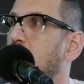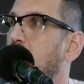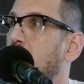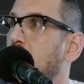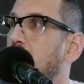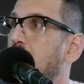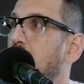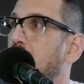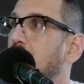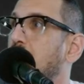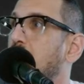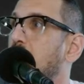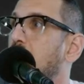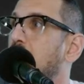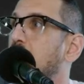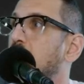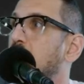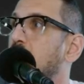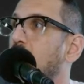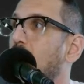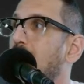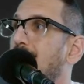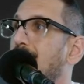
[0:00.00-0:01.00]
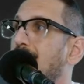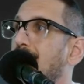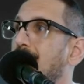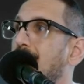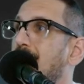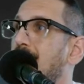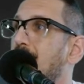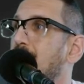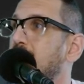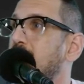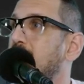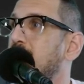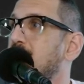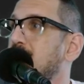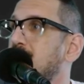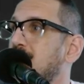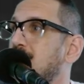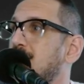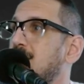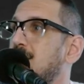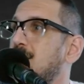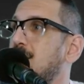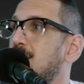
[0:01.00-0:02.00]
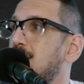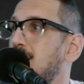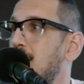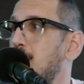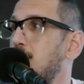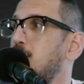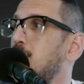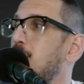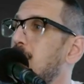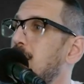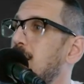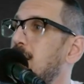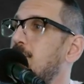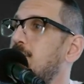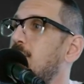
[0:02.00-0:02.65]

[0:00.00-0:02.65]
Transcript: All right, so I have this template.